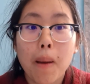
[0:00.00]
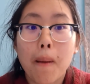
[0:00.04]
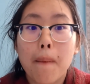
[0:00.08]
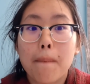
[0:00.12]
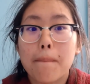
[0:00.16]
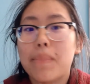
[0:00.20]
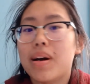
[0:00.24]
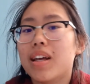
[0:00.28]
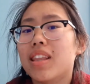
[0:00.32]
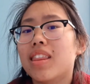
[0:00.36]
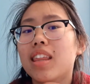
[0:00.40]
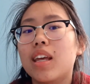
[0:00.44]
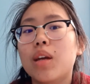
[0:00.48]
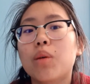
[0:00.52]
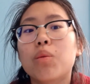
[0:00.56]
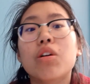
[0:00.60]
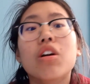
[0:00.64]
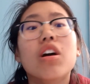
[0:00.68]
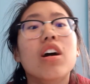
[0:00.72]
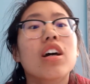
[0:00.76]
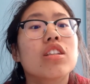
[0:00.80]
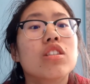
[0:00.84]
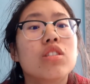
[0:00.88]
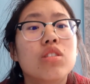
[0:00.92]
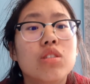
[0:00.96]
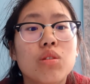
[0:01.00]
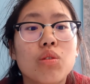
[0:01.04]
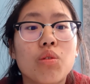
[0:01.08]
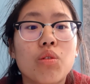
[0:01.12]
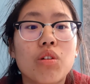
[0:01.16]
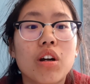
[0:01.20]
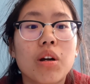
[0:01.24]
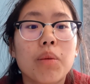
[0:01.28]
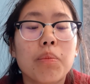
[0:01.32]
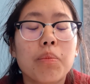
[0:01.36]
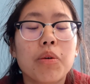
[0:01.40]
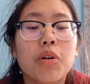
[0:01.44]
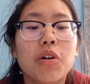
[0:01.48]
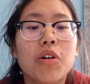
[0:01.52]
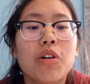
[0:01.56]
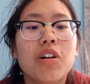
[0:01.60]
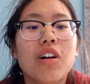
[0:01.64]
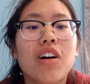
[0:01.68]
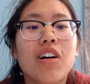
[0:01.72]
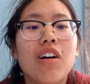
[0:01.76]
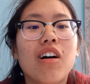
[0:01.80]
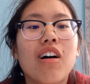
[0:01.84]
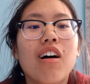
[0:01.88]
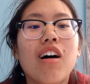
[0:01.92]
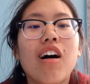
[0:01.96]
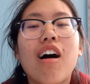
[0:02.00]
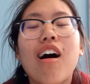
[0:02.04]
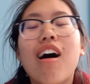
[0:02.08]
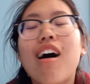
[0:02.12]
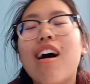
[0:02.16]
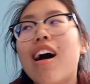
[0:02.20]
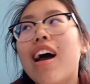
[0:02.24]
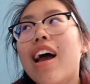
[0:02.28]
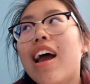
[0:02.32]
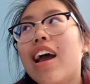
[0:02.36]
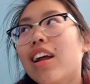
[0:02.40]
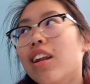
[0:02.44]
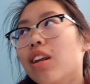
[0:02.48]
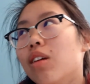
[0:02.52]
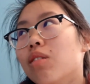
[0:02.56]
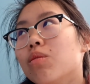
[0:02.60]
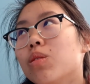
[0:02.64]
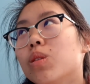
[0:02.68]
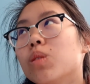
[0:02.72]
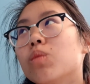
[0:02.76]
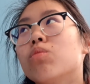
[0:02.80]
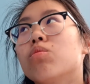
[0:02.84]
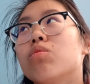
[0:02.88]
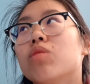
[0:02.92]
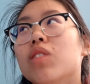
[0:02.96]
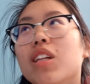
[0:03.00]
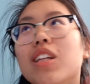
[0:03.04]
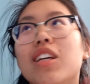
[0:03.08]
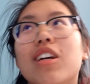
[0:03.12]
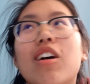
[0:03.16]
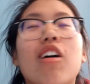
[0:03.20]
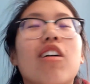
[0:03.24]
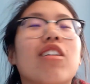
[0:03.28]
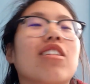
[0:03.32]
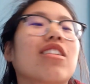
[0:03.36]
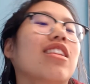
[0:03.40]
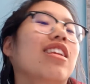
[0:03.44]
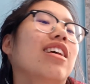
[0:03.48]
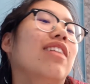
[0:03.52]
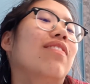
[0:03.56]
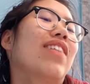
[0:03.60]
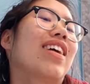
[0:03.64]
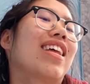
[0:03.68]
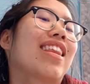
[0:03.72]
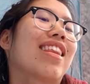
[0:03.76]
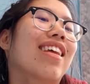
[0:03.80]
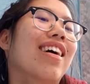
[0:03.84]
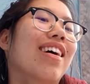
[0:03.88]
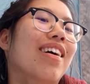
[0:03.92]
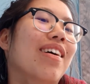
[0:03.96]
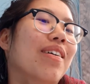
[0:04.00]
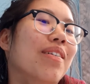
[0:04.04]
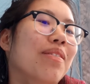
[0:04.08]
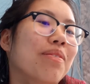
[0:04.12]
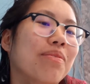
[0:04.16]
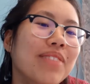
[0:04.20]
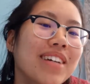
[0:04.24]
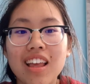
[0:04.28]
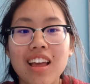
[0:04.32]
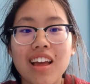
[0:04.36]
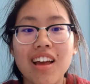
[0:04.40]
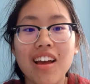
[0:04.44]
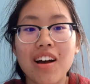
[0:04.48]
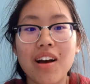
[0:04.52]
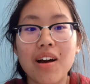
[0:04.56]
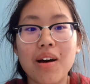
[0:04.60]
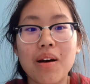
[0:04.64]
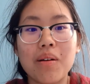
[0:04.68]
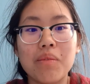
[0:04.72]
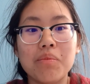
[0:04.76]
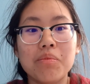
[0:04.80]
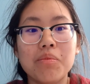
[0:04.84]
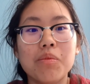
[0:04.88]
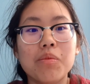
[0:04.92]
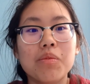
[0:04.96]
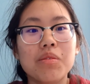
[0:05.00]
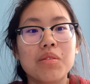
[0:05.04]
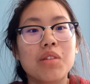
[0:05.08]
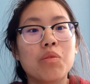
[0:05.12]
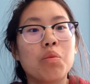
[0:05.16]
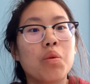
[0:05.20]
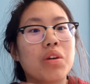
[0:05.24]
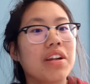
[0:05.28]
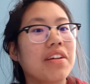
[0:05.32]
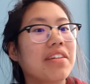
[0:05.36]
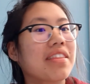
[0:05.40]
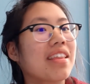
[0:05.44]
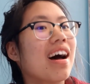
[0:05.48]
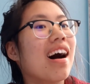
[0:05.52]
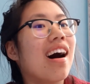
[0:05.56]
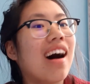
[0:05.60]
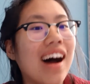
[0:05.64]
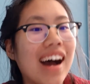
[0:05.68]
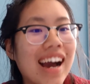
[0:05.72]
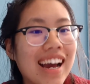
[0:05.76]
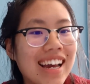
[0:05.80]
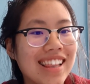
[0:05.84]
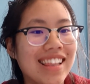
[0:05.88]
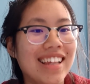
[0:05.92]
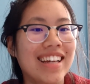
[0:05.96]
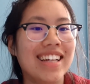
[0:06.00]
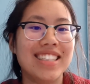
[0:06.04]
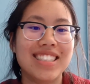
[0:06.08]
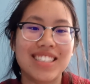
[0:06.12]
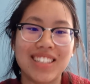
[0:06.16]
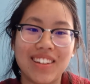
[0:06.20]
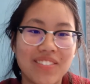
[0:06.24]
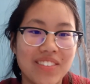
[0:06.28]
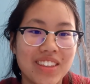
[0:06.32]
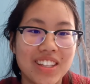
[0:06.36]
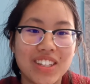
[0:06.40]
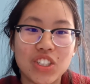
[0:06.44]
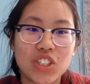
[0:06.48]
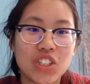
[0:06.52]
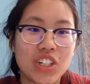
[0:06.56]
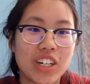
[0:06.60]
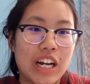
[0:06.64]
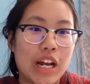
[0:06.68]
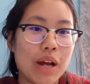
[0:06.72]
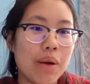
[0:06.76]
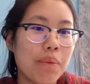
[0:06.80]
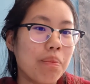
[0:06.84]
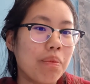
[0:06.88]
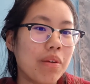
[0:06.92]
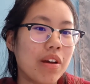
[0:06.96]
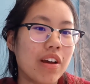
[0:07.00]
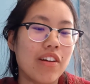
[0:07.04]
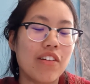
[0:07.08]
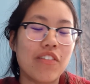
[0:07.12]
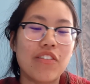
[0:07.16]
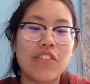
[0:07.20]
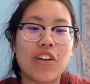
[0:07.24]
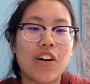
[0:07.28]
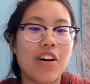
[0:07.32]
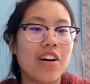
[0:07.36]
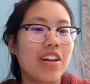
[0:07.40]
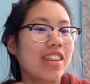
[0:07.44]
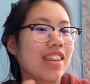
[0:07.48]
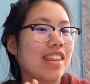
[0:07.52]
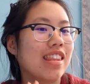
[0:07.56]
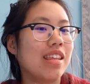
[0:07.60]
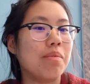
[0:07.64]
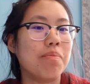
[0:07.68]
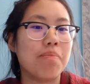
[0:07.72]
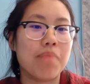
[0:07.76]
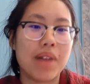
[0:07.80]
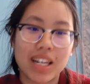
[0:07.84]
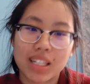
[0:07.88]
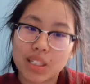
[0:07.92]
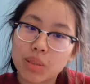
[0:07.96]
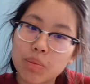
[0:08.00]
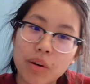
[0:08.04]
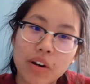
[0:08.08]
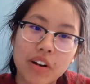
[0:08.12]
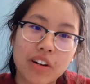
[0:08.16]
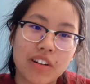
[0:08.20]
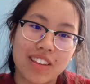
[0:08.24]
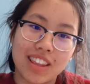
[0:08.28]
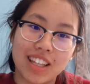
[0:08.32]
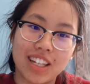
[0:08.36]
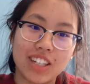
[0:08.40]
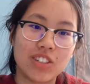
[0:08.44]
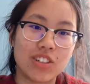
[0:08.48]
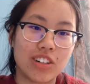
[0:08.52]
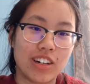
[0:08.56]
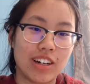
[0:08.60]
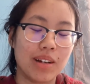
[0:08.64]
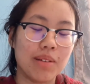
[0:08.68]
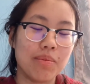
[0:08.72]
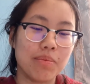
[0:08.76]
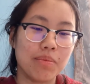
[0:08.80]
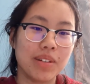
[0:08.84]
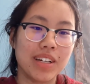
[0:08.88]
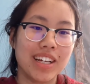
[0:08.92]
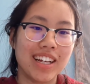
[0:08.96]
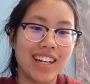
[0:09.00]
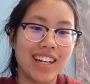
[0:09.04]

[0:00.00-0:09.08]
But they were adorable, and it was really hard leaving them. One of the highlights of the trip, if not the best part of the trip,